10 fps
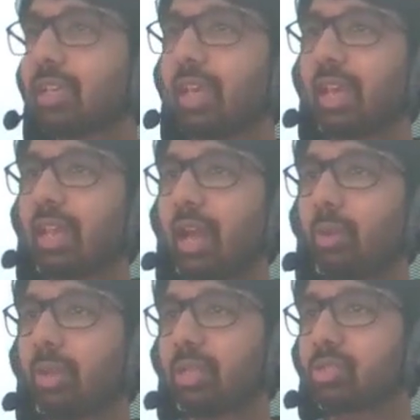And now
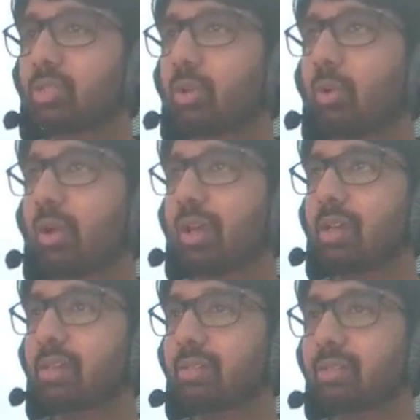let's go
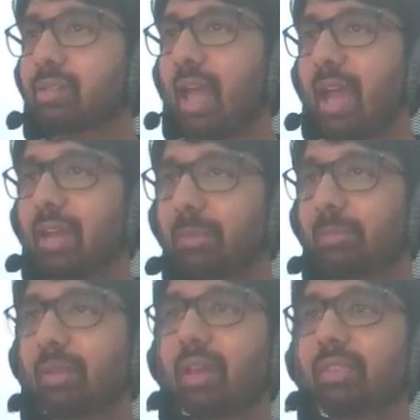as Adam
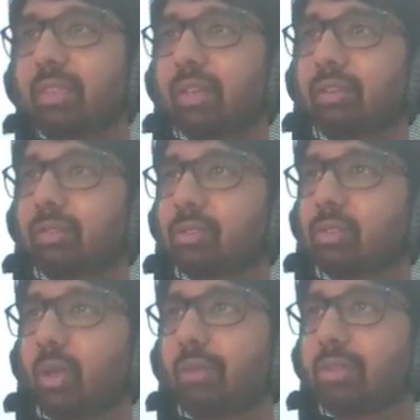and then
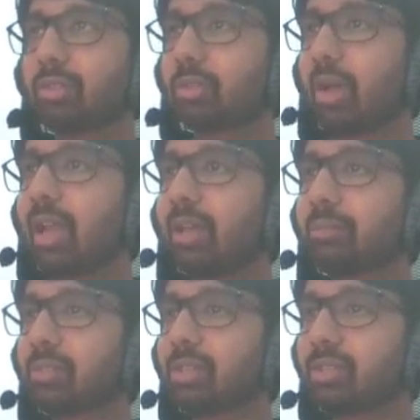solve it. So Adam
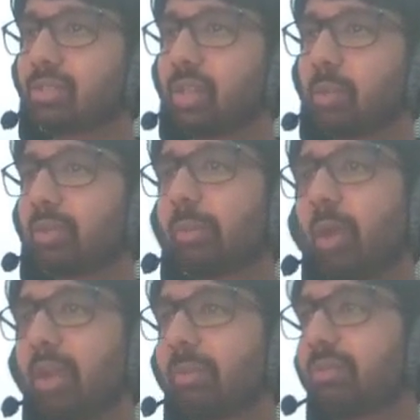is now in the
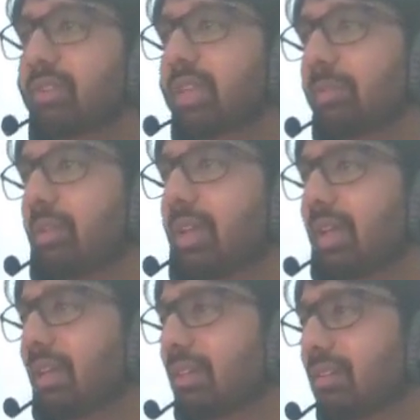bottom of the table,
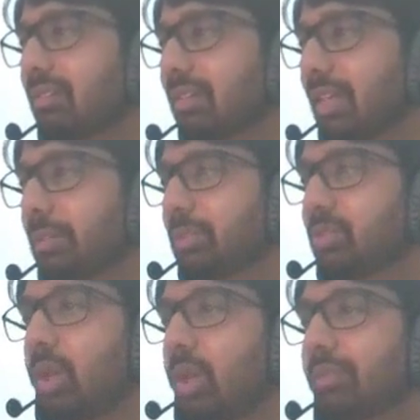and let me
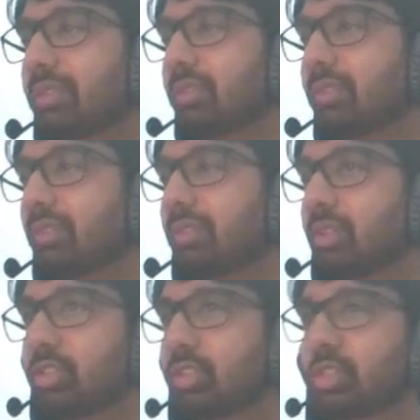solve with
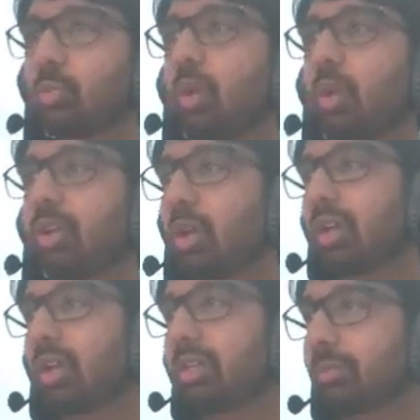just 1 wrong
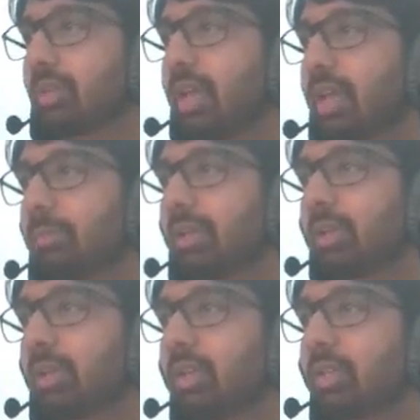attempt. I'll play
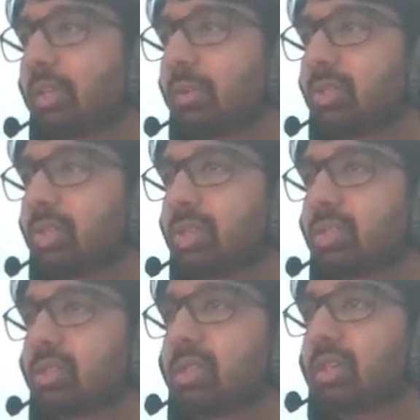queen into
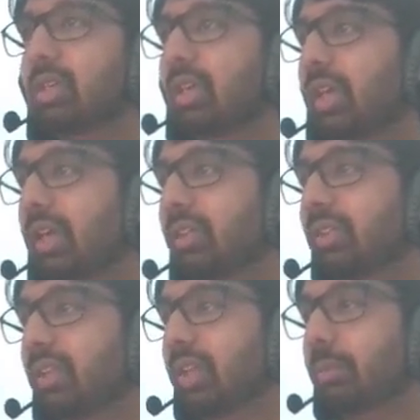e6, and
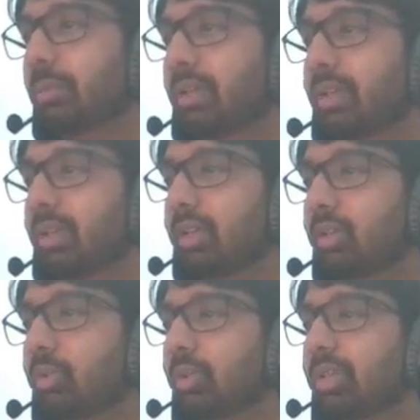then I'll play
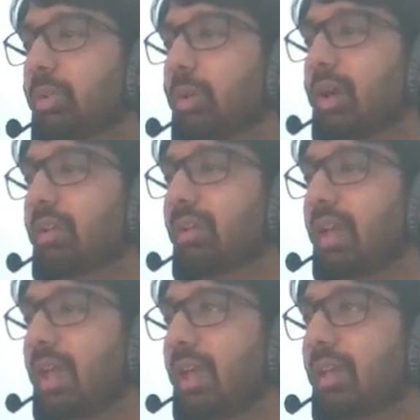rook e1
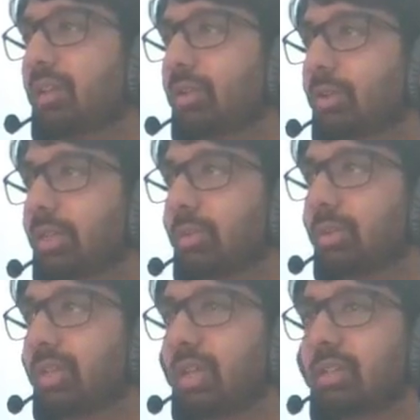and rook into
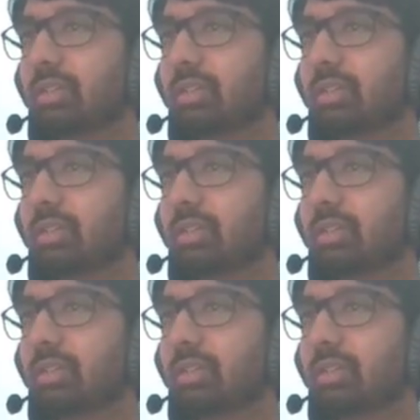e8.